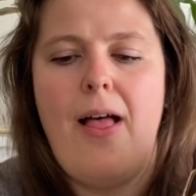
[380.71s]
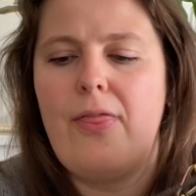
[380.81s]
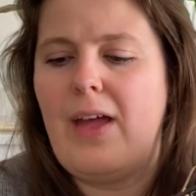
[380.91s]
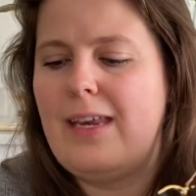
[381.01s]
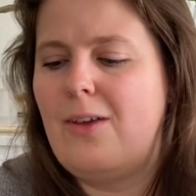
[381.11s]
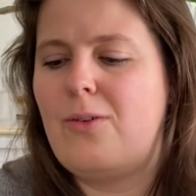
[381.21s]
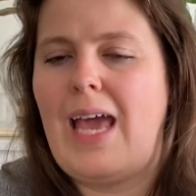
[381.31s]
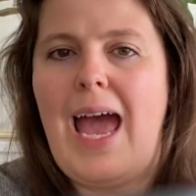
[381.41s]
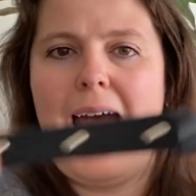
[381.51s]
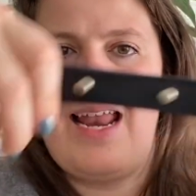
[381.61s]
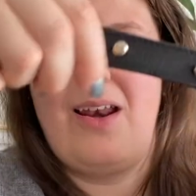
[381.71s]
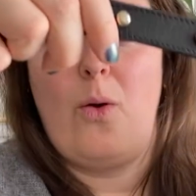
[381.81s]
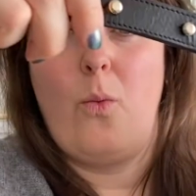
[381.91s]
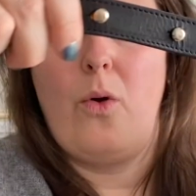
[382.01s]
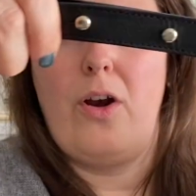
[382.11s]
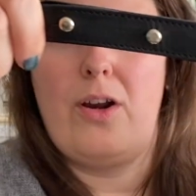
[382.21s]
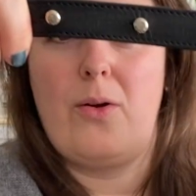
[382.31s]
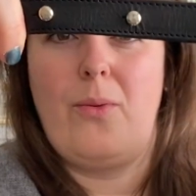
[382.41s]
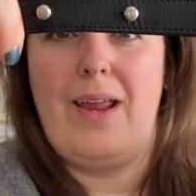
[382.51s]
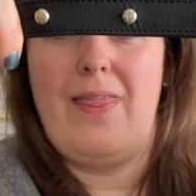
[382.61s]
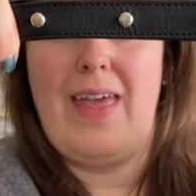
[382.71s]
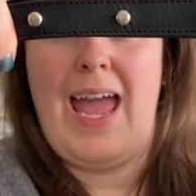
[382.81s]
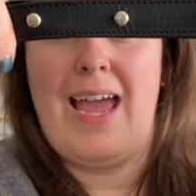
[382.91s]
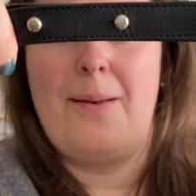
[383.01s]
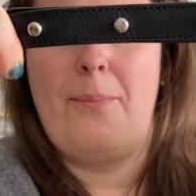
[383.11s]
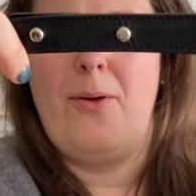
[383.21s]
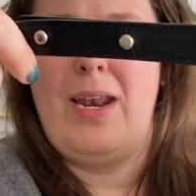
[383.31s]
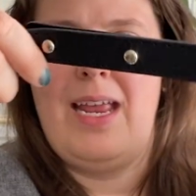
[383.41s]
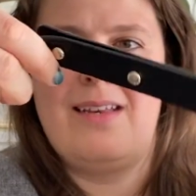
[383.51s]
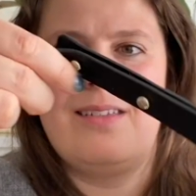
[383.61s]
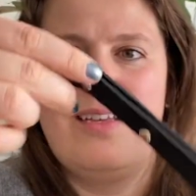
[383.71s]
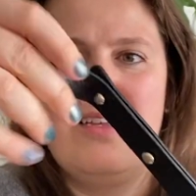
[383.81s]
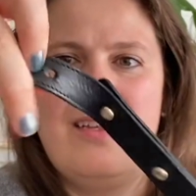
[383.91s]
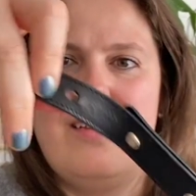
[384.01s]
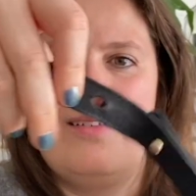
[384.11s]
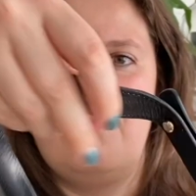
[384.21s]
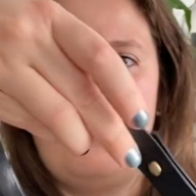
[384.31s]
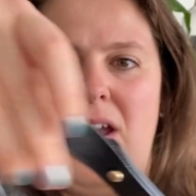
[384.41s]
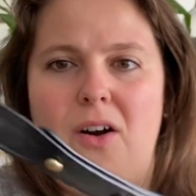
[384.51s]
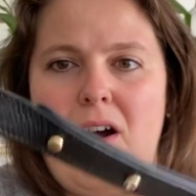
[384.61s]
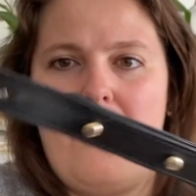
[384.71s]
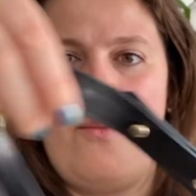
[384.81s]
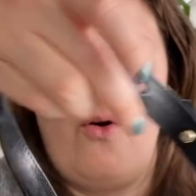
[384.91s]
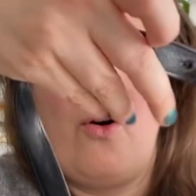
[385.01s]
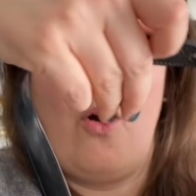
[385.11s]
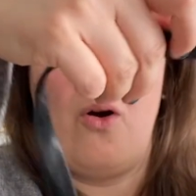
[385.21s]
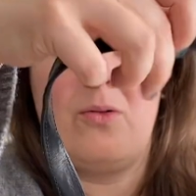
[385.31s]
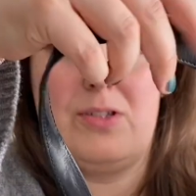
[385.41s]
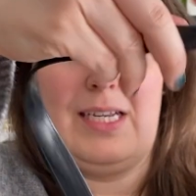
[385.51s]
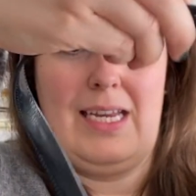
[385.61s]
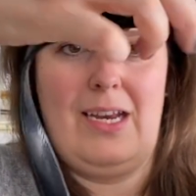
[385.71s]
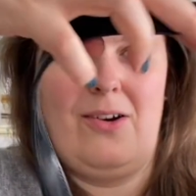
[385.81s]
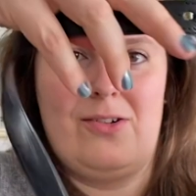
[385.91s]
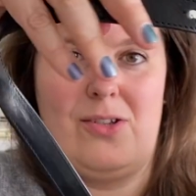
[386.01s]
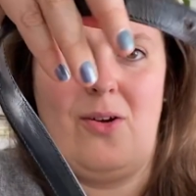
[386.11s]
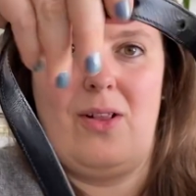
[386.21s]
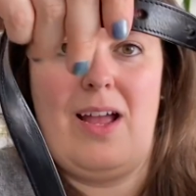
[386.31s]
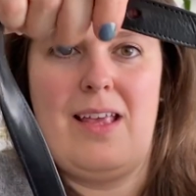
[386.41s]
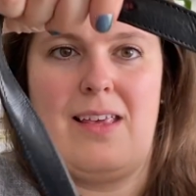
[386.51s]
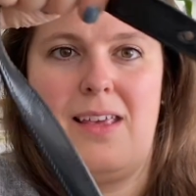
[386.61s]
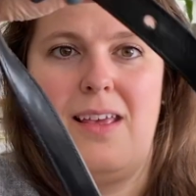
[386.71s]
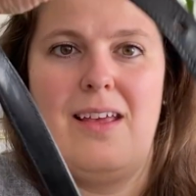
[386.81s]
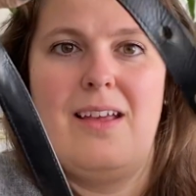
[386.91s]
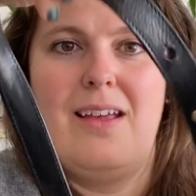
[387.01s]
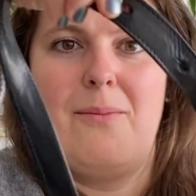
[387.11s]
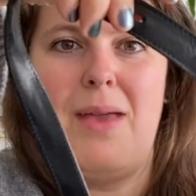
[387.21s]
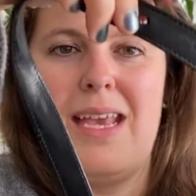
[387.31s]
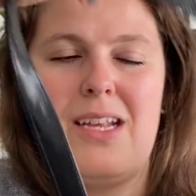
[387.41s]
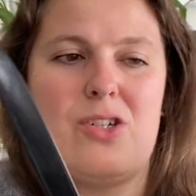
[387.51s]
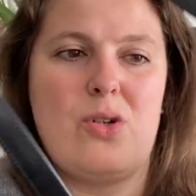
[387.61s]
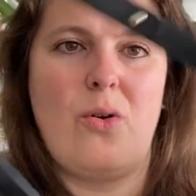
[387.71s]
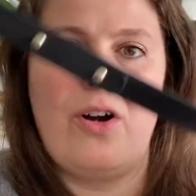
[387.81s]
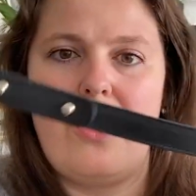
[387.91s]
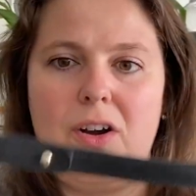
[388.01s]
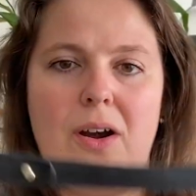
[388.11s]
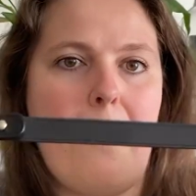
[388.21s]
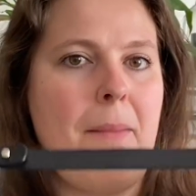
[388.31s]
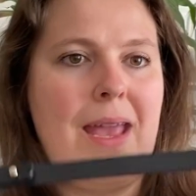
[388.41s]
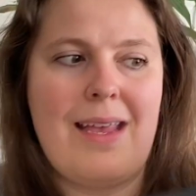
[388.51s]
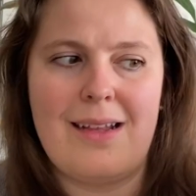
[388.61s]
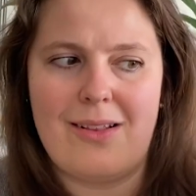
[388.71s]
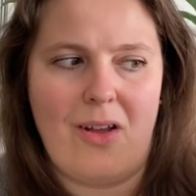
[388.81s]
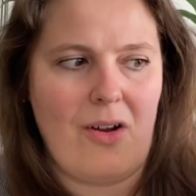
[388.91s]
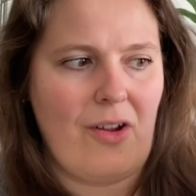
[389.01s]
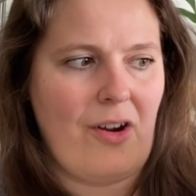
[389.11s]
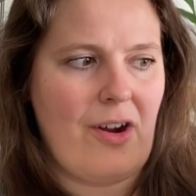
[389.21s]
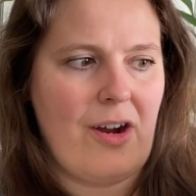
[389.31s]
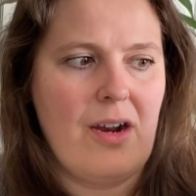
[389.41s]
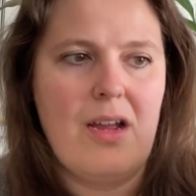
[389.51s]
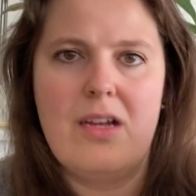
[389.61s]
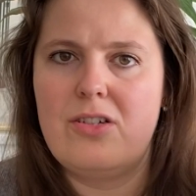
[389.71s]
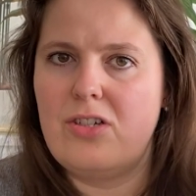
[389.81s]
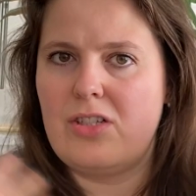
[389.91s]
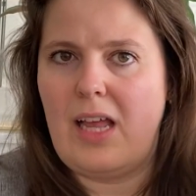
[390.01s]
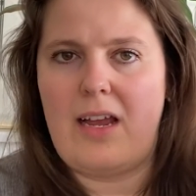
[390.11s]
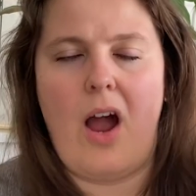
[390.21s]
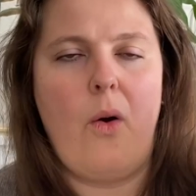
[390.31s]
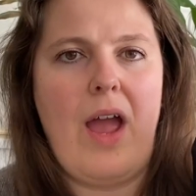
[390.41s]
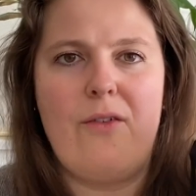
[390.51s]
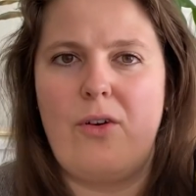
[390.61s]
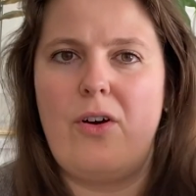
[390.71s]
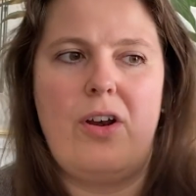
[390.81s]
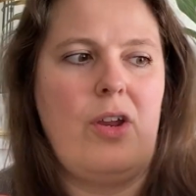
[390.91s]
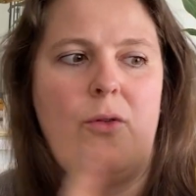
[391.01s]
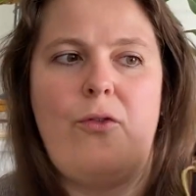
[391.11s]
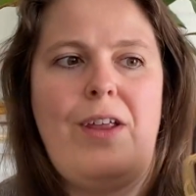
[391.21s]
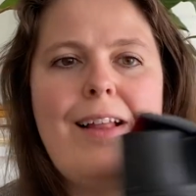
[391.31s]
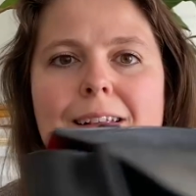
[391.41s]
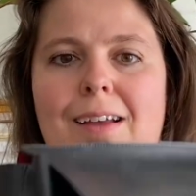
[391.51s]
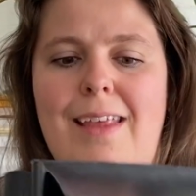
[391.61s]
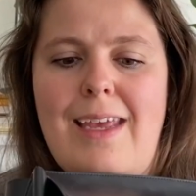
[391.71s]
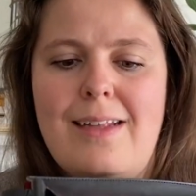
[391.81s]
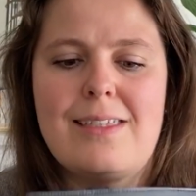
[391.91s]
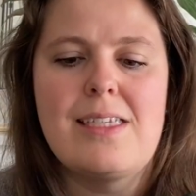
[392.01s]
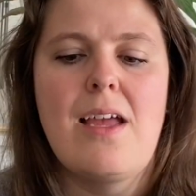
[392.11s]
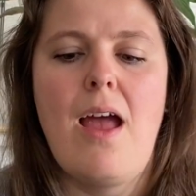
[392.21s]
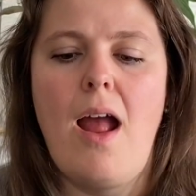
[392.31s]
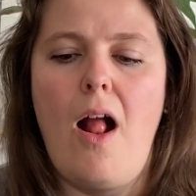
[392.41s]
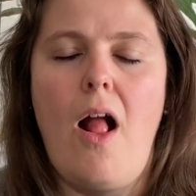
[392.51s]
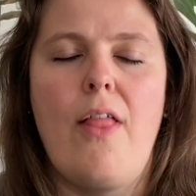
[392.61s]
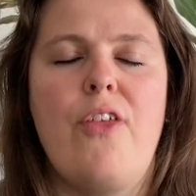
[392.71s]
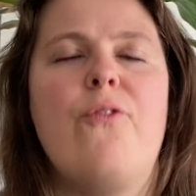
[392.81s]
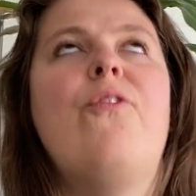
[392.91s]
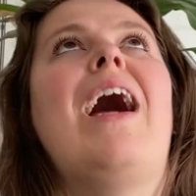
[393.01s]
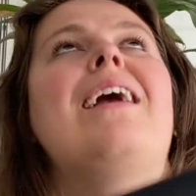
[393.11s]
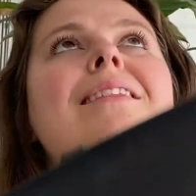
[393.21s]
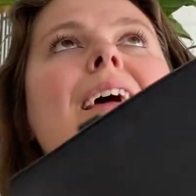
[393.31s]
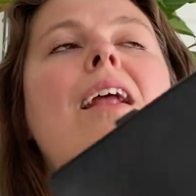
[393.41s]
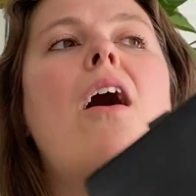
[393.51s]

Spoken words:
that you can work with and put it, there are more holes in here, so like make it shorter, make it longer, just like however you feel like it. The fact that